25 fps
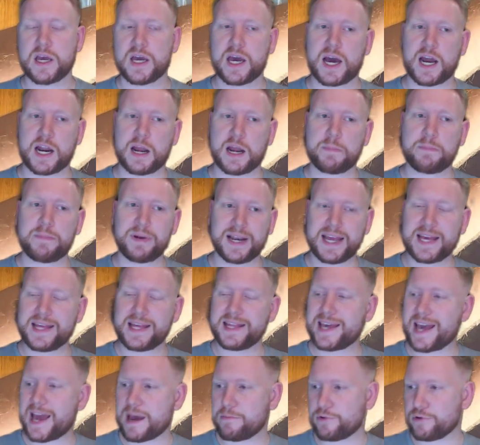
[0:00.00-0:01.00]
And I play
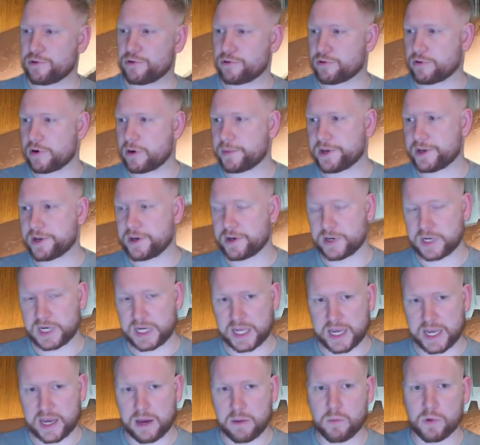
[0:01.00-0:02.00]
the Emerald Chromicon
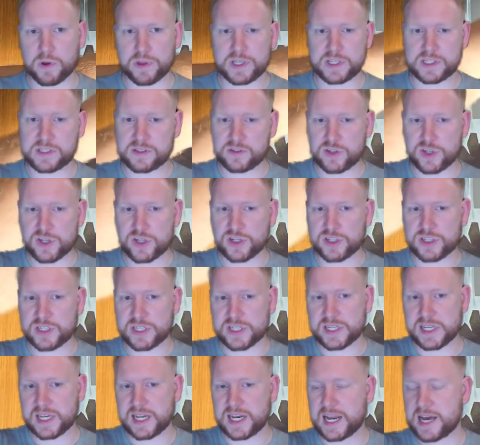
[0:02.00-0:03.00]
here, and what this does
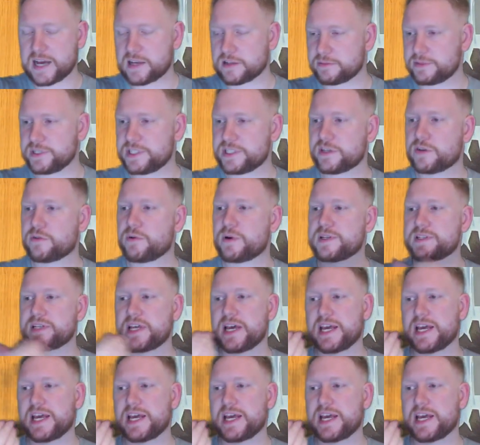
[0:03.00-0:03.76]
is it allows me to quest